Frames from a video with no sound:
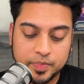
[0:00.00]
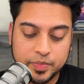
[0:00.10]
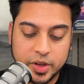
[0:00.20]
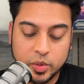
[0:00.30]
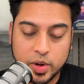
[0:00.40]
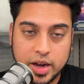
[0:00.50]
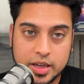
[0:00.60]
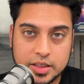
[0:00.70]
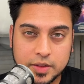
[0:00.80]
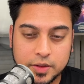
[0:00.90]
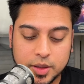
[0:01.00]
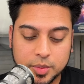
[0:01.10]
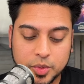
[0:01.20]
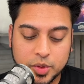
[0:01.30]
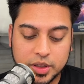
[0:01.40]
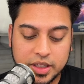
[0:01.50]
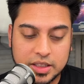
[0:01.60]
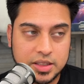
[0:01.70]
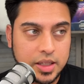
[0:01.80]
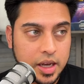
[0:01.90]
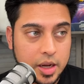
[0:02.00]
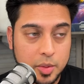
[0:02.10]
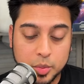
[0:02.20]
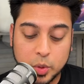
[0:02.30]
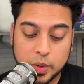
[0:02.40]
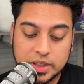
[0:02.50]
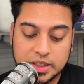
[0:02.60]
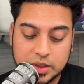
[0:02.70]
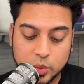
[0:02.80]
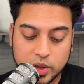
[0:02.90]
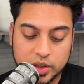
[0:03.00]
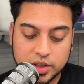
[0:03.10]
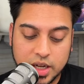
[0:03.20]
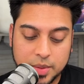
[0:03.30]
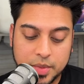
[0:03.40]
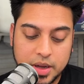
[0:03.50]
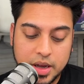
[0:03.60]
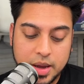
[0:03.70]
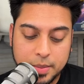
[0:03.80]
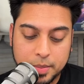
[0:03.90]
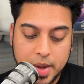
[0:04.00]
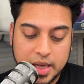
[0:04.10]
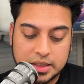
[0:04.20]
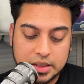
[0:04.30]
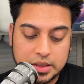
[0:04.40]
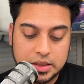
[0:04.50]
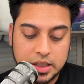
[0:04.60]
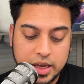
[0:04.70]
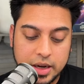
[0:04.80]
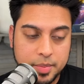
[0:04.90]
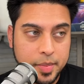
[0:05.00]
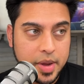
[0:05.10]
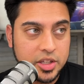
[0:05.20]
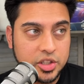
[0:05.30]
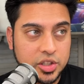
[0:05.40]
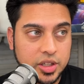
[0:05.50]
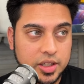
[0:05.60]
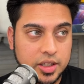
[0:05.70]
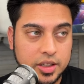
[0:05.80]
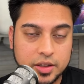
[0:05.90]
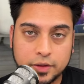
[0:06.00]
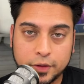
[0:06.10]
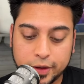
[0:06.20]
Rise of Floodborn gets Maurice's Workshop, Basil and Benja for the